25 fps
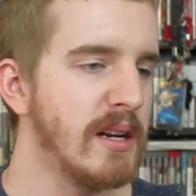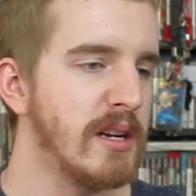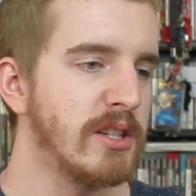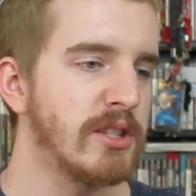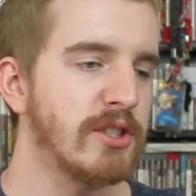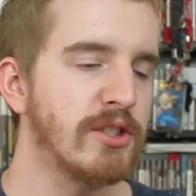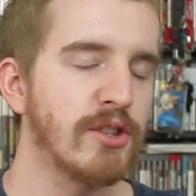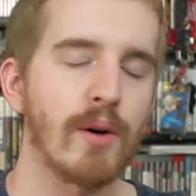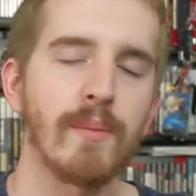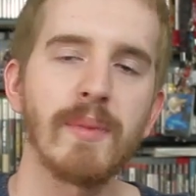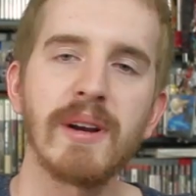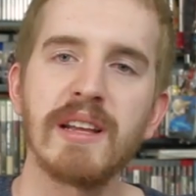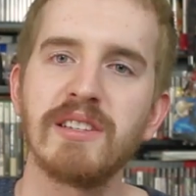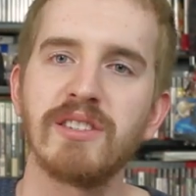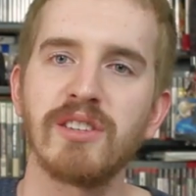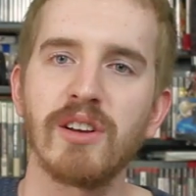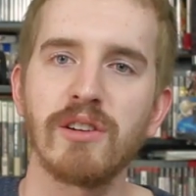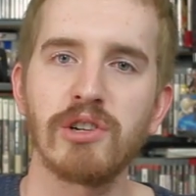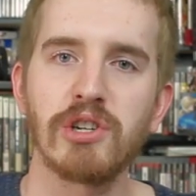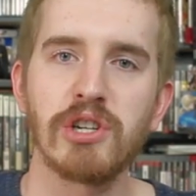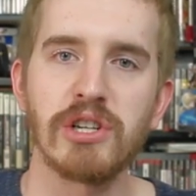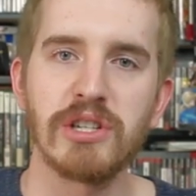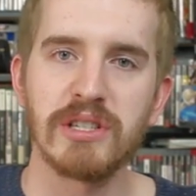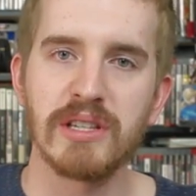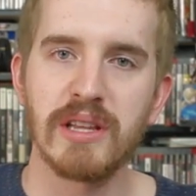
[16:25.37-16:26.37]
So many
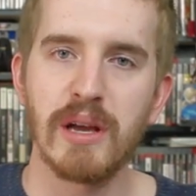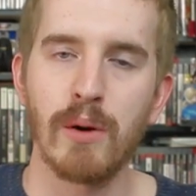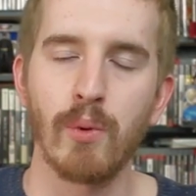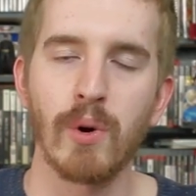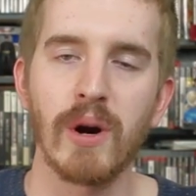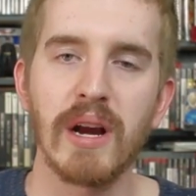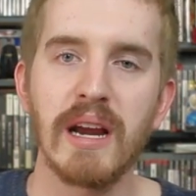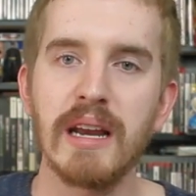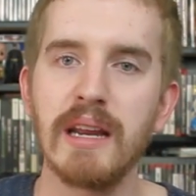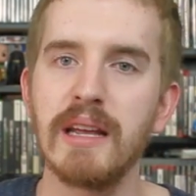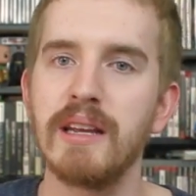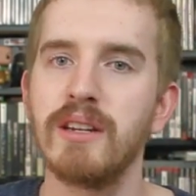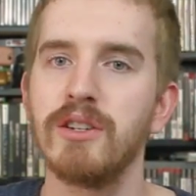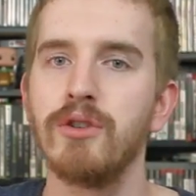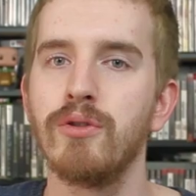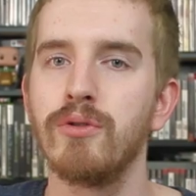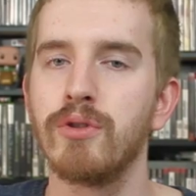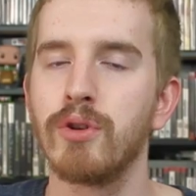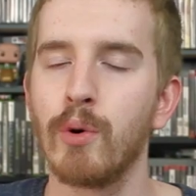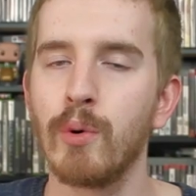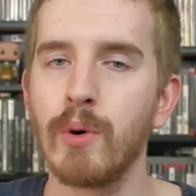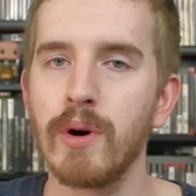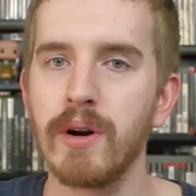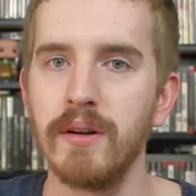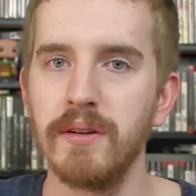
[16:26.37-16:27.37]
searches that were hitting
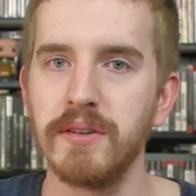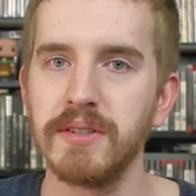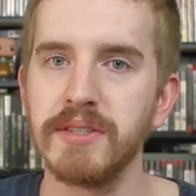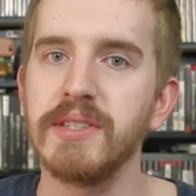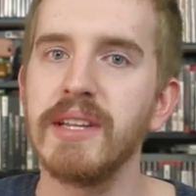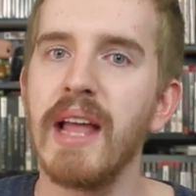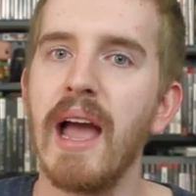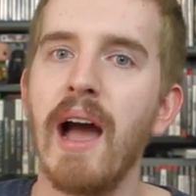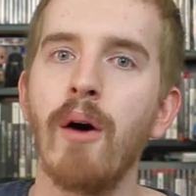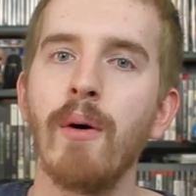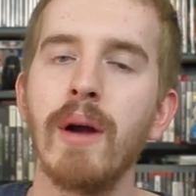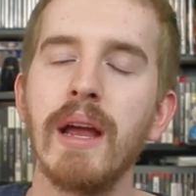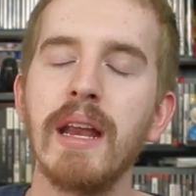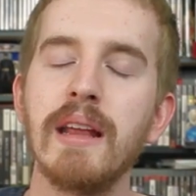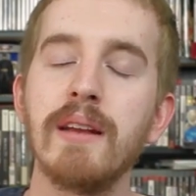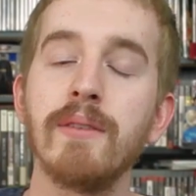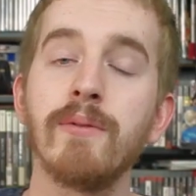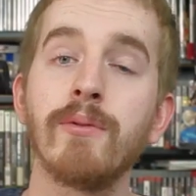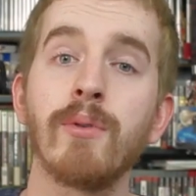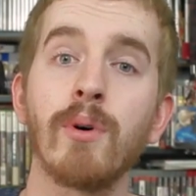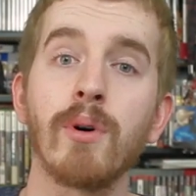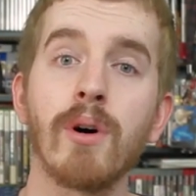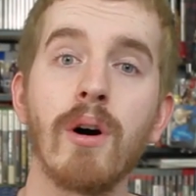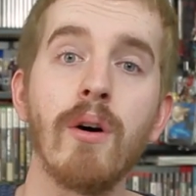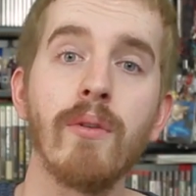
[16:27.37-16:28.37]
tutorials now hitting
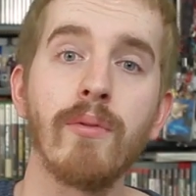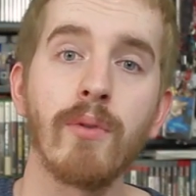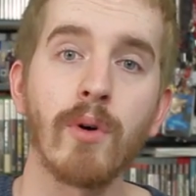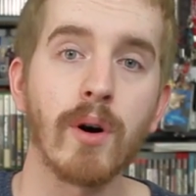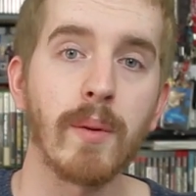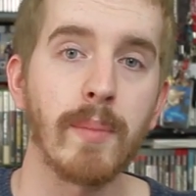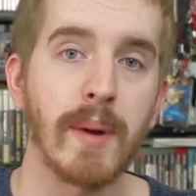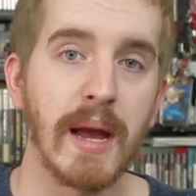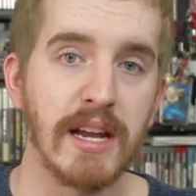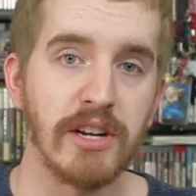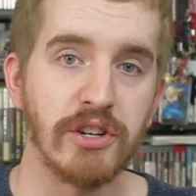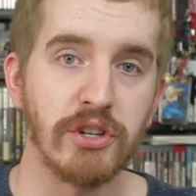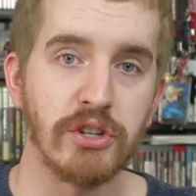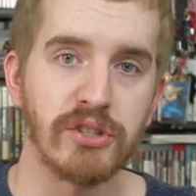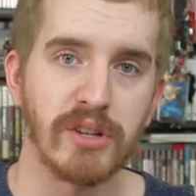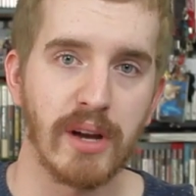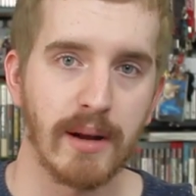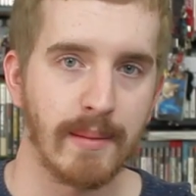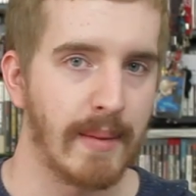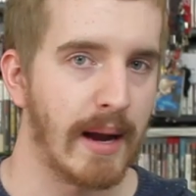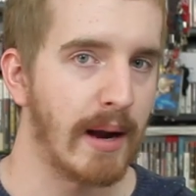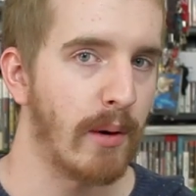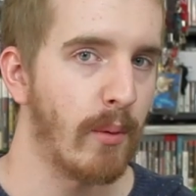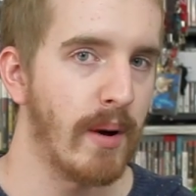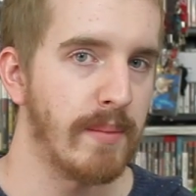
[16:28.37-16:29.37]
404 pages
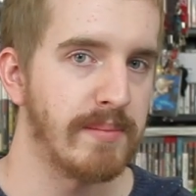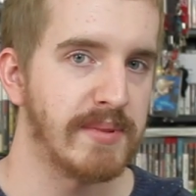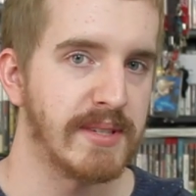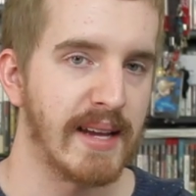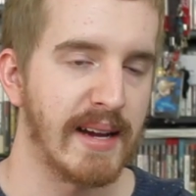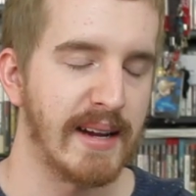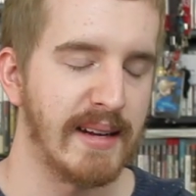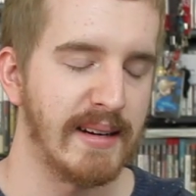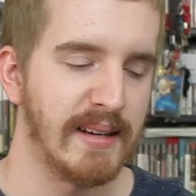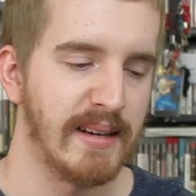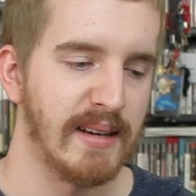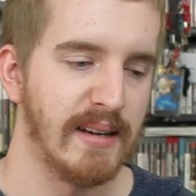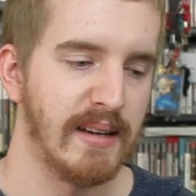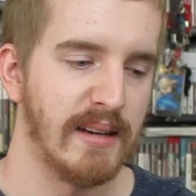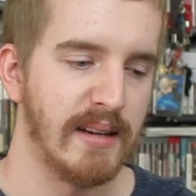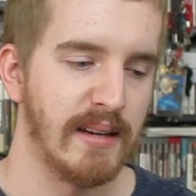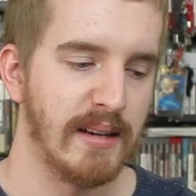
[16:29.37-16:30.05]
on my website,